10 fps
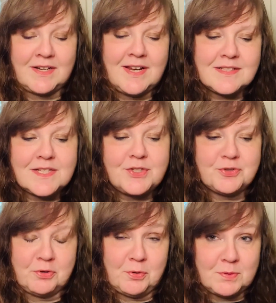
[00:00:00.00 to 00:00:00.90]
And Nancy
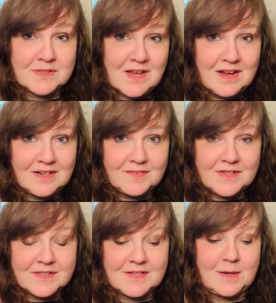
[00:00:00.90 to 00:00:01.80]
Drew was kind of
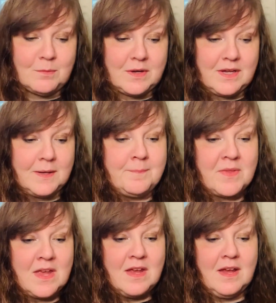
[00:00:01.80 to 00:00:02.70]
the same way.
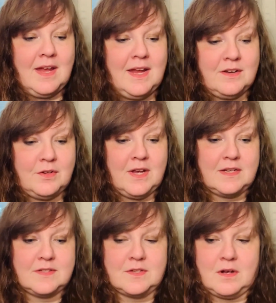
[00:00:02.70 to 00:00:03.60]
And you
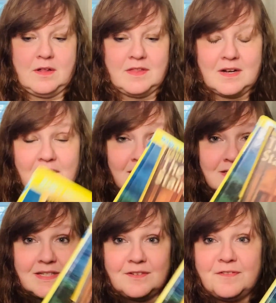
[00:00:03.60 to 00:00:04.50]
guys saw that I
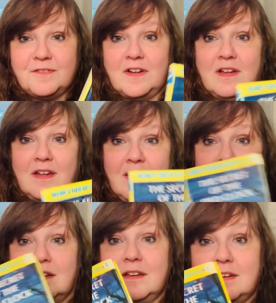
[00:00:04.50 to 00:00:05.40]
did
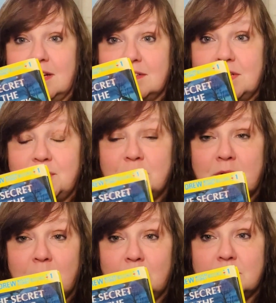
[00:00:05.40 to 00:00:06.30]
find Nancy
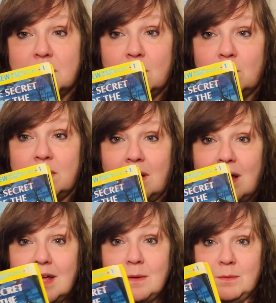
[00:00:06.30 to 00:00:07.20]
Drew. So when
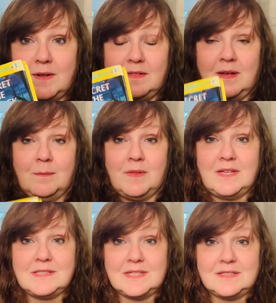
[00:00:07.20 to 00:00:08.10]
I read them,
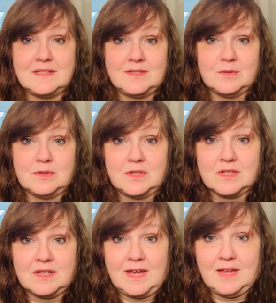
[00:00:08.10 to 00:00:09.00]
they did still
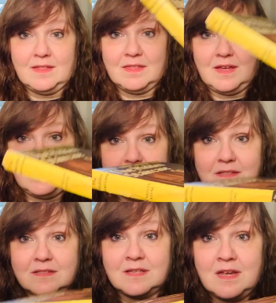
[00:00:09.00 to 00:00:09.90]
look like
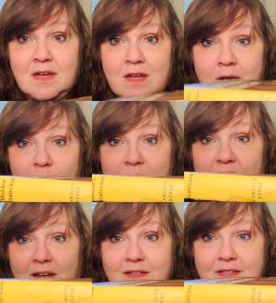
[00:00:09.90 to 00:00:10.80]
this, with
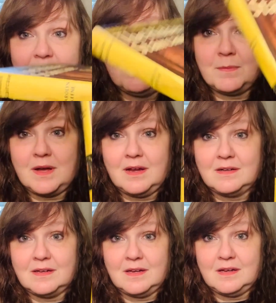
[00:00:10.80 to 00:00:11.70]
that same
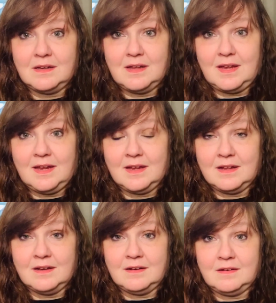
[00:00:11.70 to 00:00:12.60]
binding
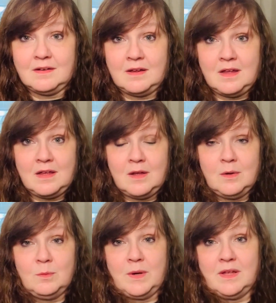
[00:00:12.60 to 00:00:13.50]
and
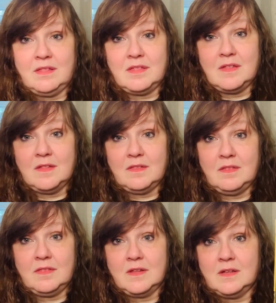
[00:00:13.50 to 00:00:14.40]
with
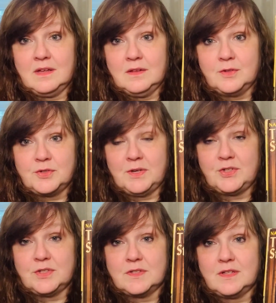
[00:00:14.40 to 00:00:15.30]
the
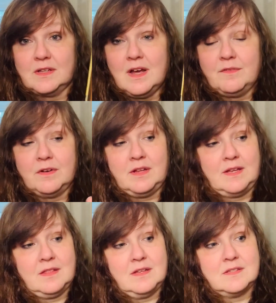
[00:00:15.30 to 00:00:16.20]
illustrations on the cover
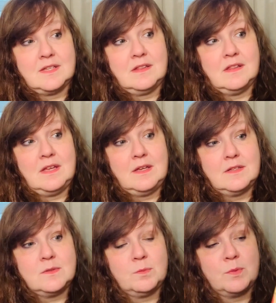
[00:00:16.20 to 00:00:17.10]
like this. And
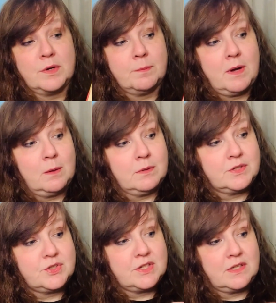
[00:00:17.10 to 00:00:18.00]
these were
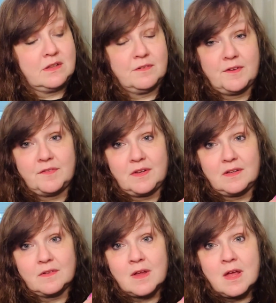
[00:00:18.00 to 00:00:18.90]
published in the
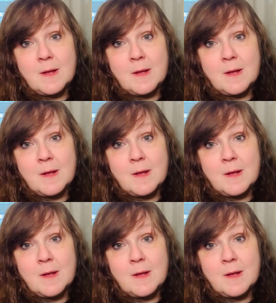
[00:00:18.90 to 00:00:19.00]
50s.